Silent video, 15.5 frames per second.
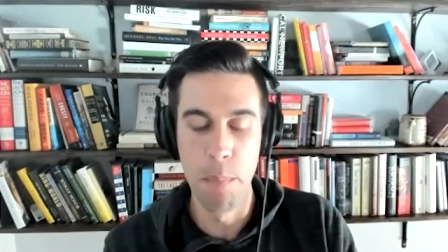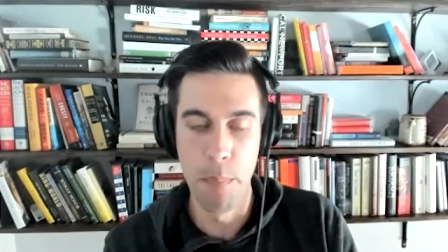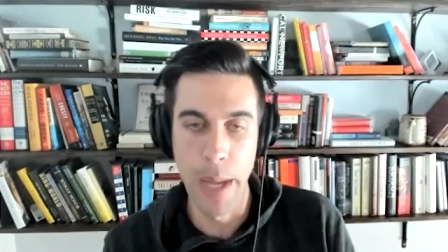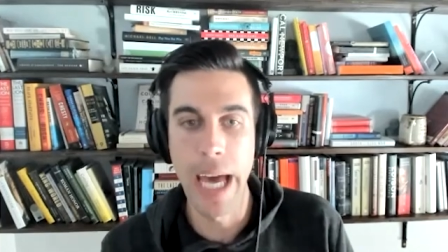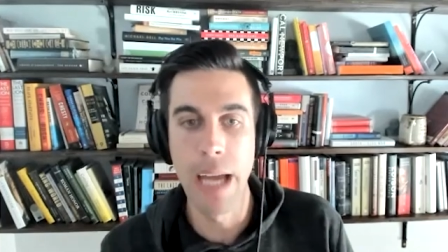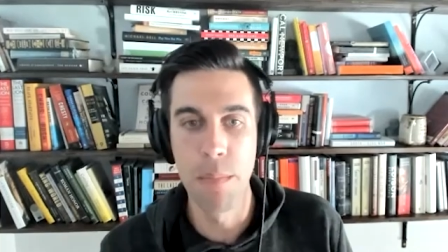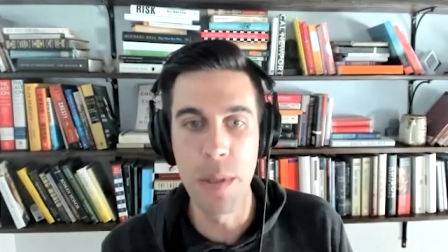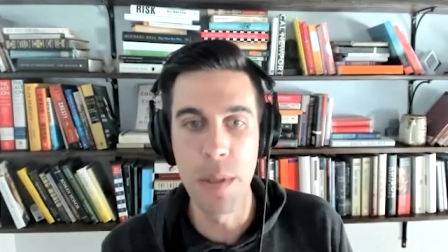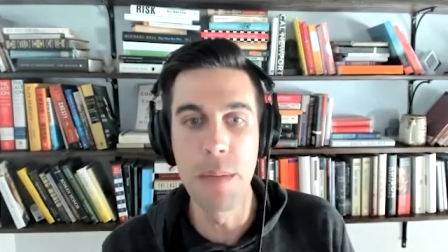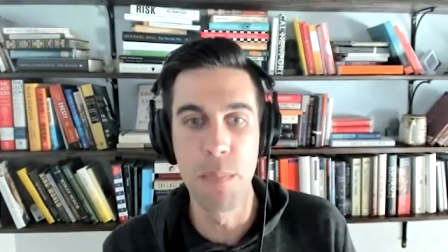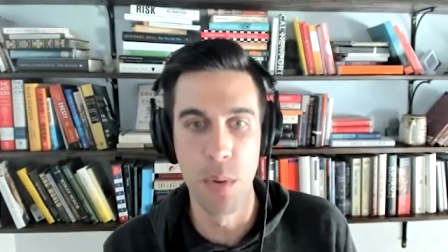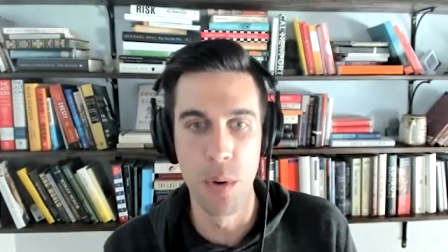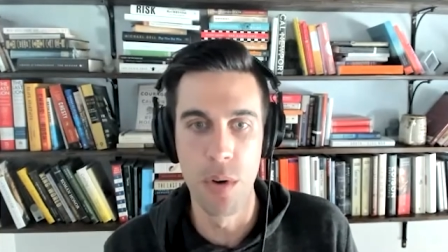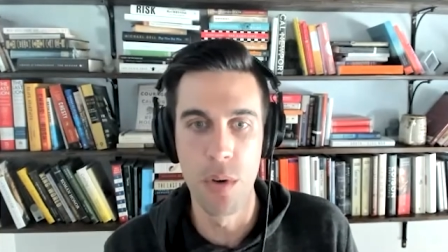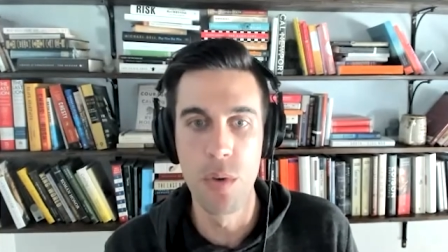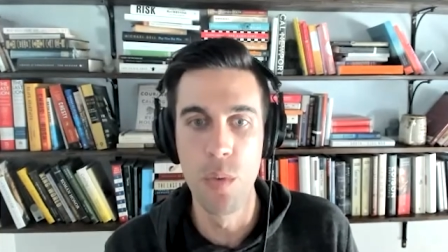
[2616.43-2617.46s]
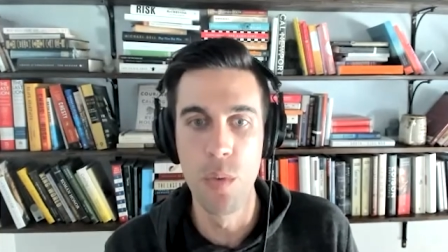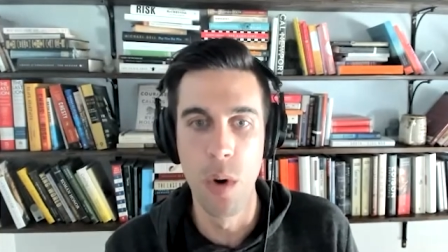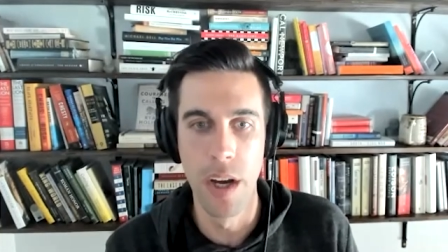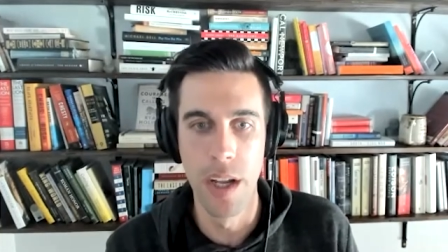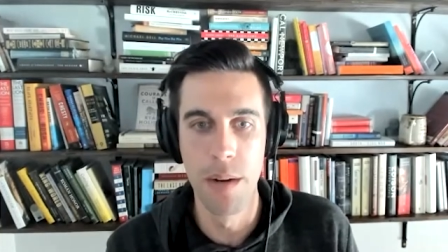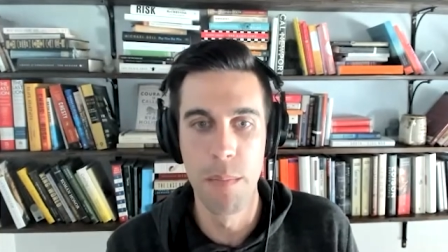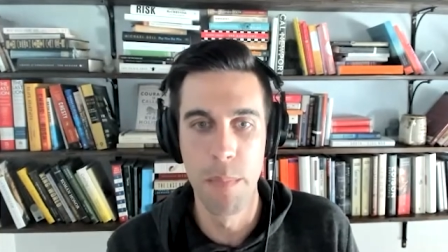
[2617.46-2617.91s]
bad people who
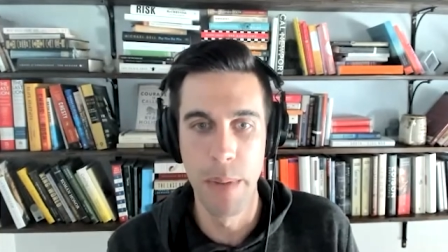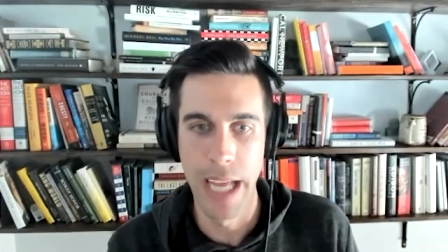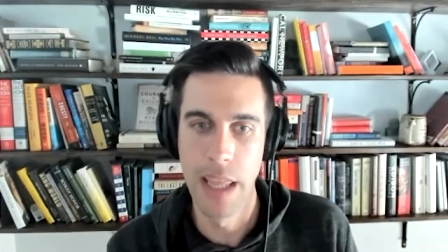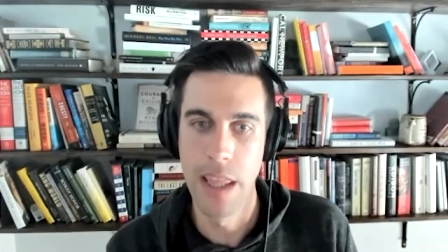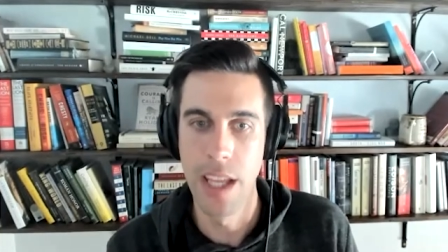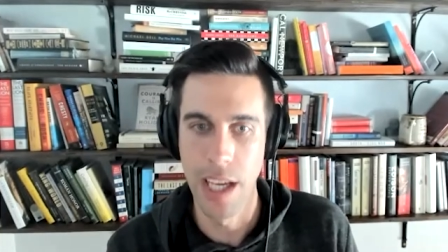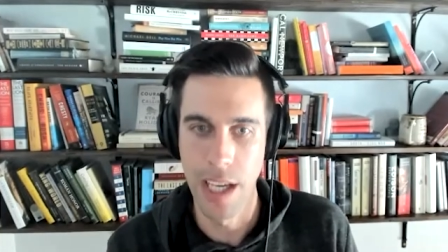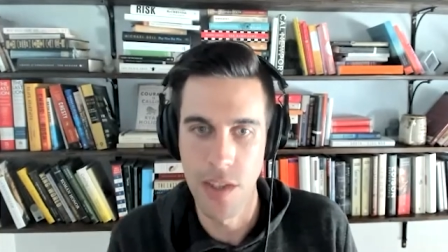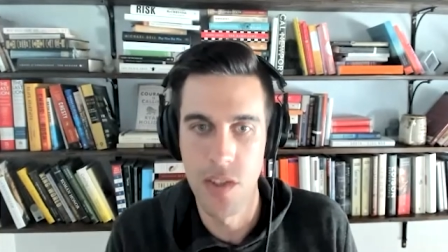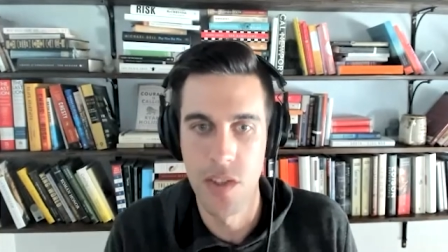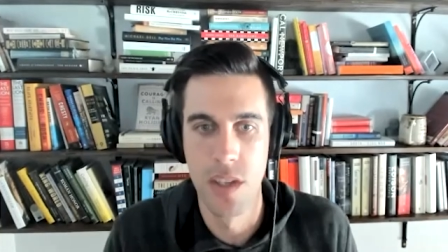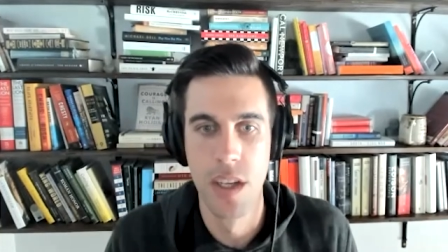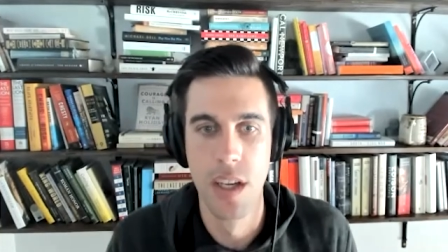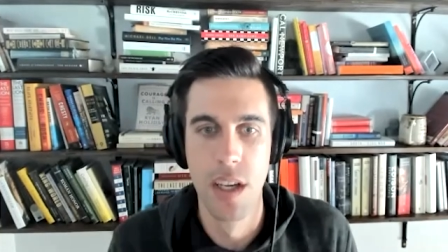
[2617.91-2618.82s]
want bad things